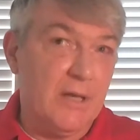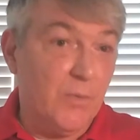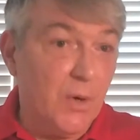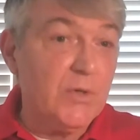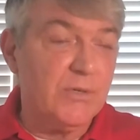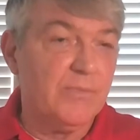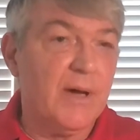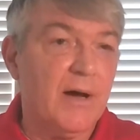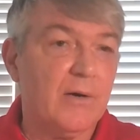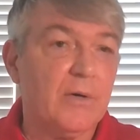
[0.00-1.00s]
at
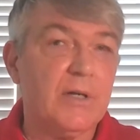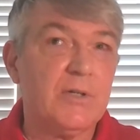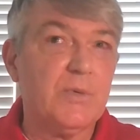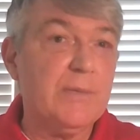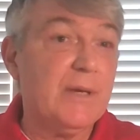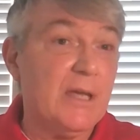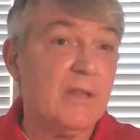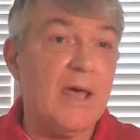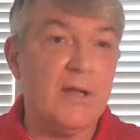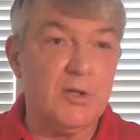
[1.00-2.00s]
Rosenbauer is we
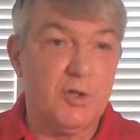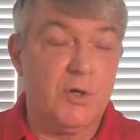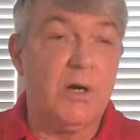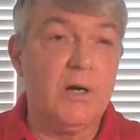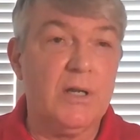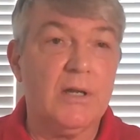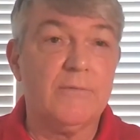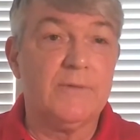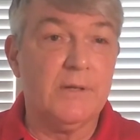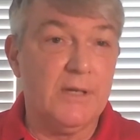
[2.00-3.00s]
begin that journey
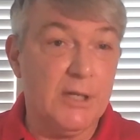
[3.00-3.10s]
of